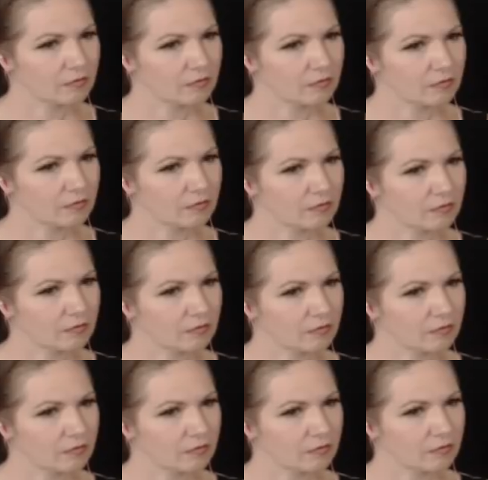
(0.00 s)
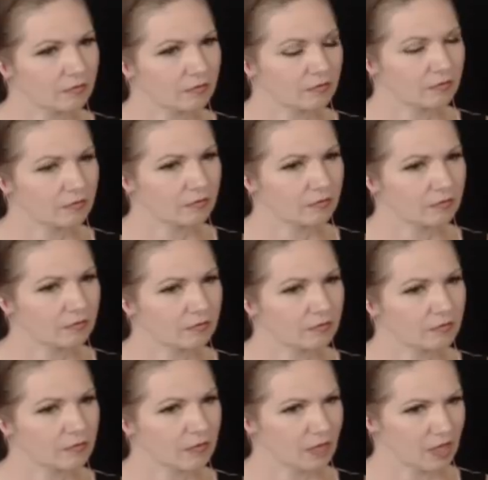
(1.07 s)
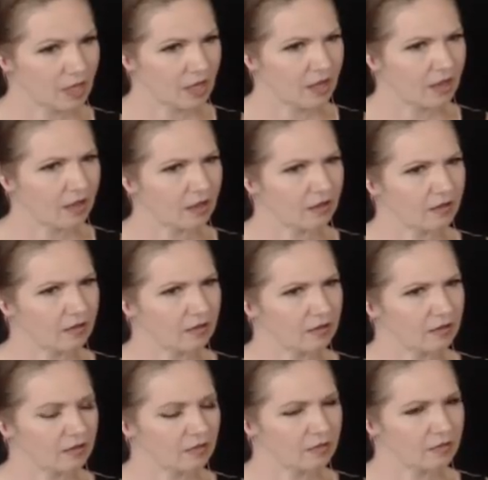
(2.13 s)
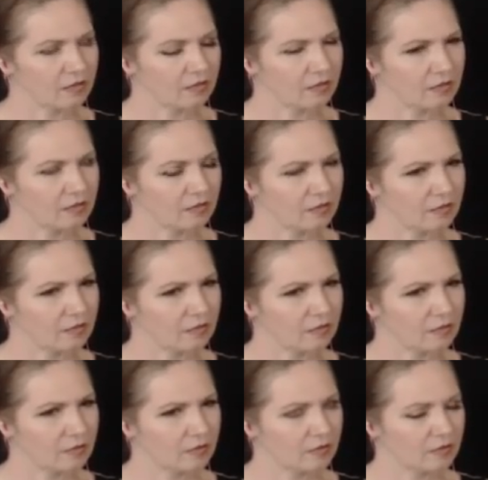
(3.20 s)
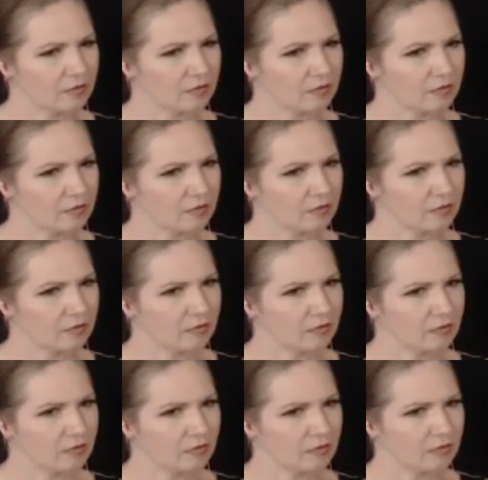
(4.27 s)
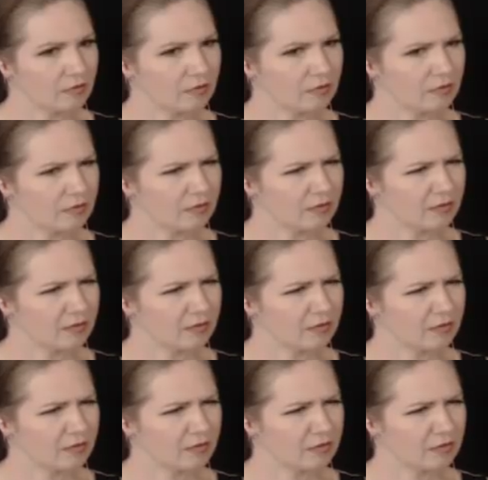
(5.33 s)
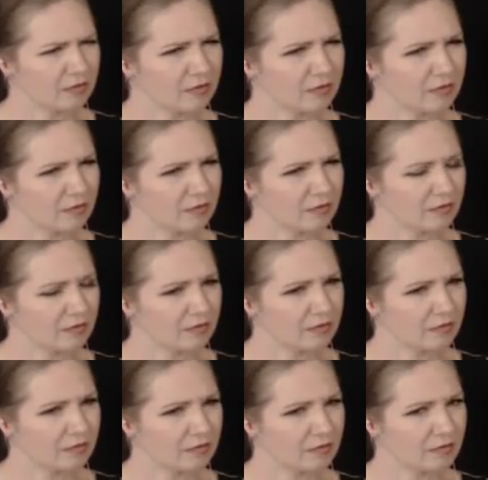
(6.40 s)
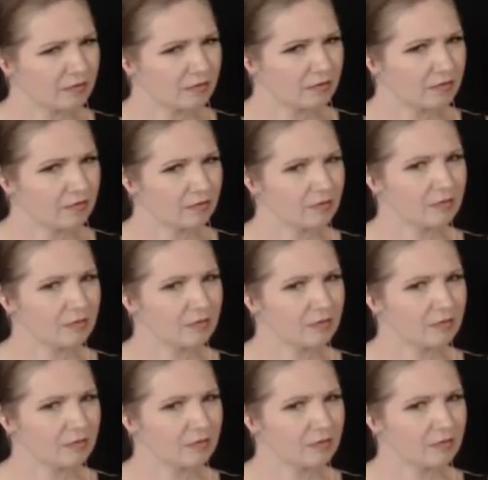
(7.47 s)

This person isn't speaking.